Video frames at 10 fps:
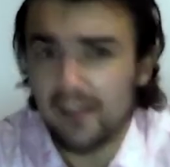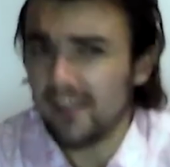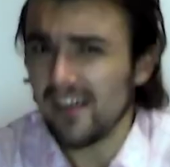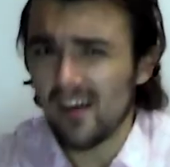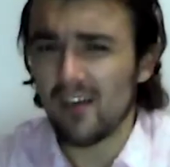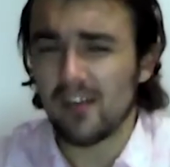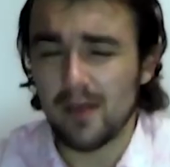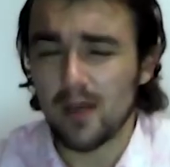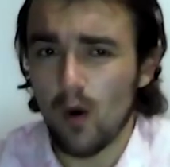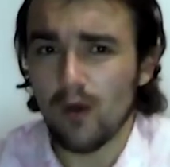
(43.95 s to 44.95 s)
This is costing
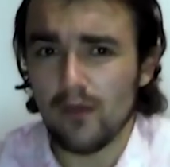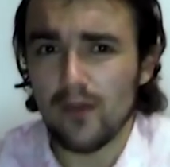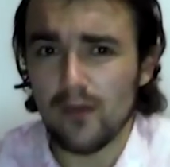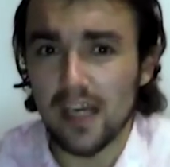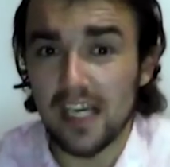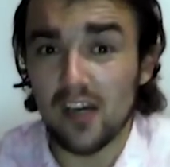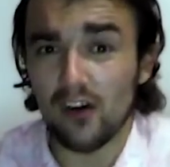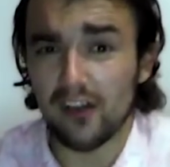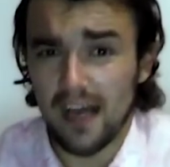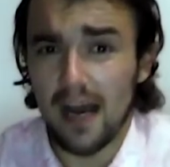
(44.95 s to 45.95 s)
me $12 or
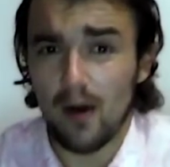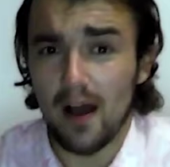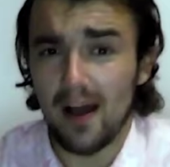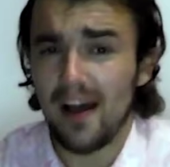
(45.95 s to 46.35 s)
$15 an hour.